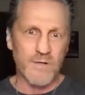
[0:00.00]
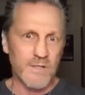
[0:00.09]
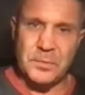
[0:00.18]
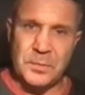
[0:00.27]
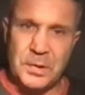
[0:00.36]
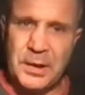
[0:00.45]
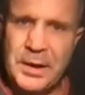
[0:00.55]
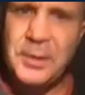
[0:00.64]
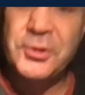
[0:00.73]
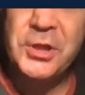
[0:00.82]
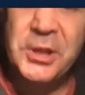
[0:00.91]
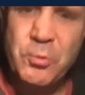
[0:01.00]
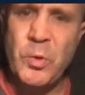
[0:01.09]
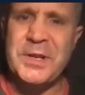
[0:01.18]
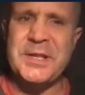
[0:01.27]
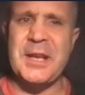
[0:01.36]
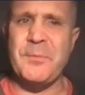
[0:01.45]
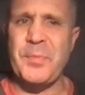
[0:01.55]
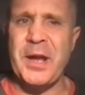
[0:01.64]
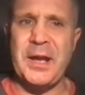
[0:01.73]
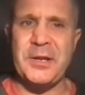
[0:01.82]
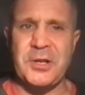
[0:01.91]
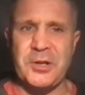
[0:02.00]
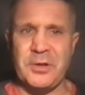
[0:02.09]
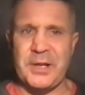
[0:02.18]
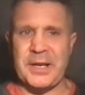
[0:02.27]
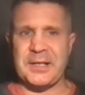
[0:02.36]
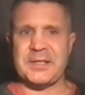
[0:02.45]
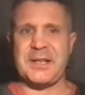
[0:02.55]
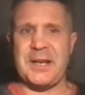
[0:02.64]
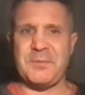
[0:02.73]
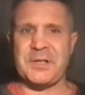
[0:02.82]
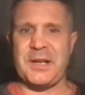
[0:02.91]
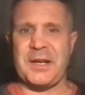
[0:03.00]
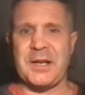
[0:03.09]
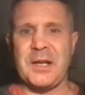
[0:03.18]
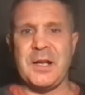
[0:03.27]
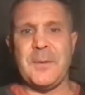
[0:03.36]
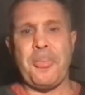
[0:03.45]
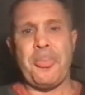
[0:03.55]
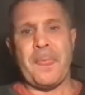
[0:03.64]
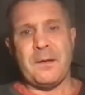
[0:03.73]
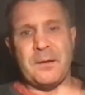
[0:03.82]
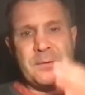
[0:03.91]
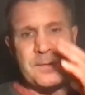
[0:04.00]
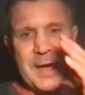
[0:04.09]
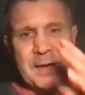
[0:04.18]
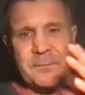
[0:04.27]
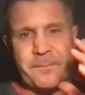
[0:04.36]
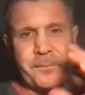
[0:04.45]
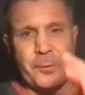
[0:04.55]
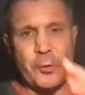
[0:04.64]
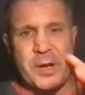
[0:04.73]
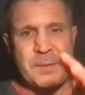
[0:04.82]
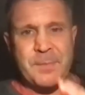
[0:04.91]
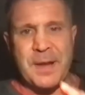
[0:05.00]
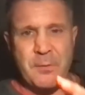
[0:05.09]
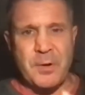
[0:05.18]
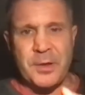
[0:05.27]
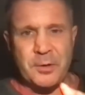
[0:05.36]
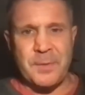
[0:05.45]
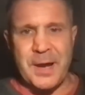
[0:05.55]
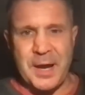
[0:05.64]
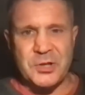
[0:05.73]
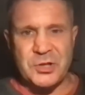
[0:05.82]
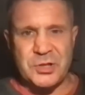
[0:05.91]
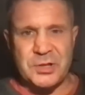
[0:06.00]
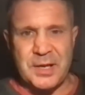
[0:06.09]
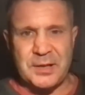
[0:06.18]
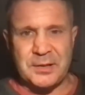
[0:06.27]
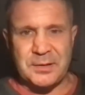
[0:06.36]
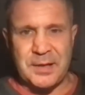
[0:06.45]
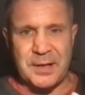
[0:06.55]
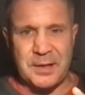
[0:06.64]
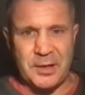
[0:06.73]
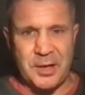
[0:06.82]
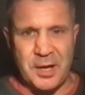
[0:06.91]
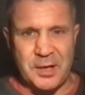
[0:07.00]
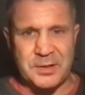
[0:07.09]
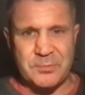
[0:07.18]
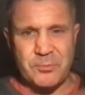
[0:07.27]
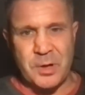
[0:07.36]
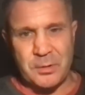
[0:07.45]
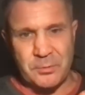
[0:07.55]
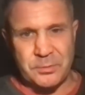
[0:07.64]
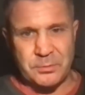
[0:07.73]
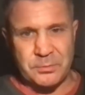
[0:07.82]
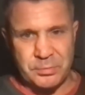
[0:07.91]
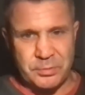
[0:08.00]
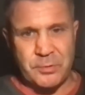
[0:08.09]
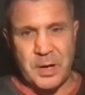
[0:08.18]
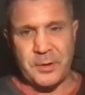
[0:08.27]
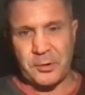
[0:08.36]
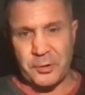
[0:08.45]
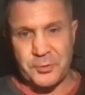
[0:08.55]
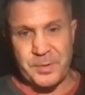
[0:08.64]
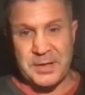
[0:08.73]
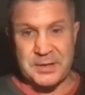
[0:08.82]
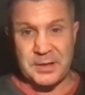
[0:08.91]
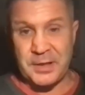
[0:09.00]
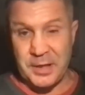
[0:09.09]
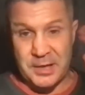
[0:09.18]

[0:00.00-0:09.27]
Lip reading: Canelo's just one step ahead, like it seems like that Floyd Mayweather match that he lost, well, it was rather close, but he lost the